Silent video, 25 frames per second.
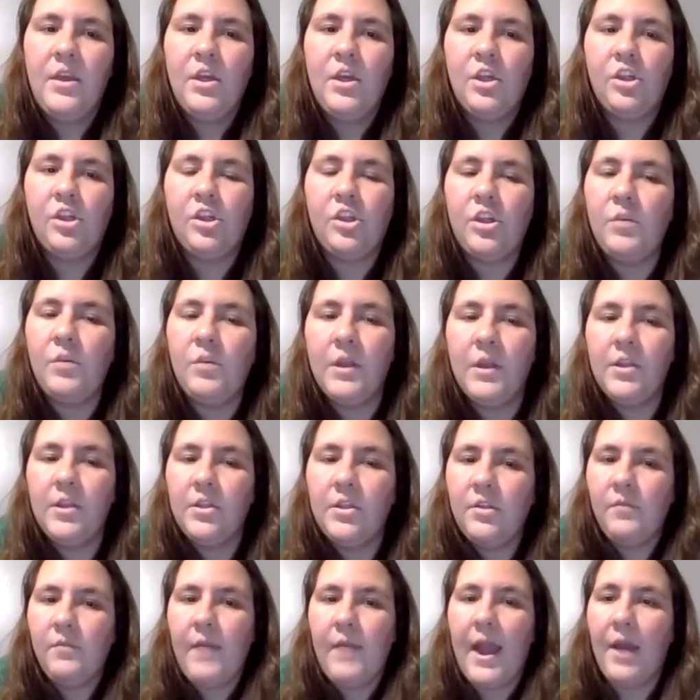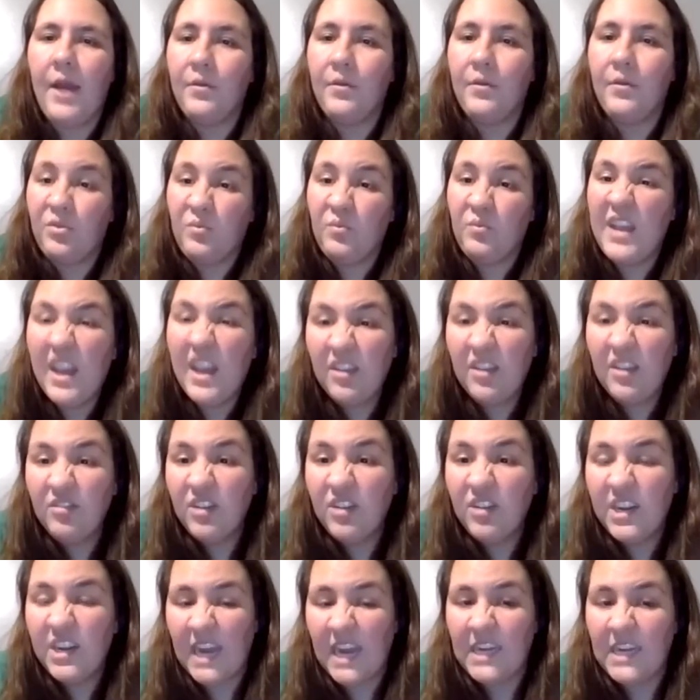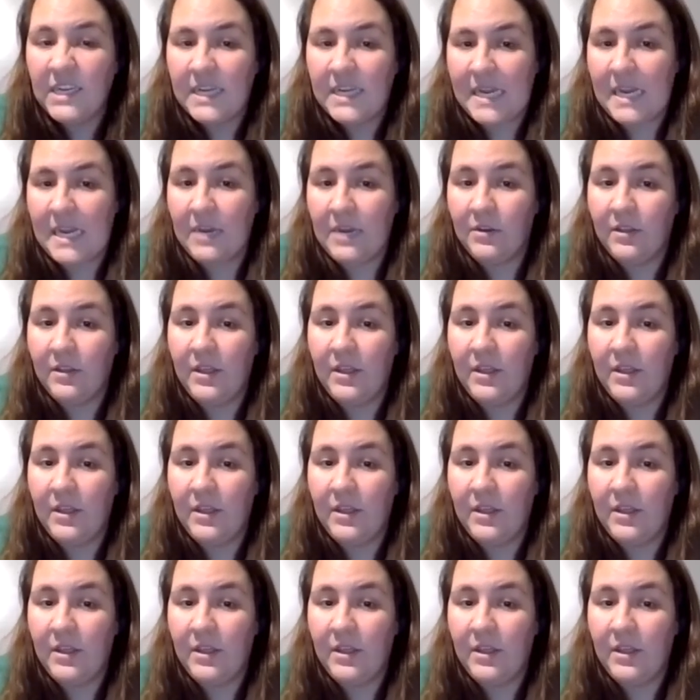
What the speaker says: She wants to round 319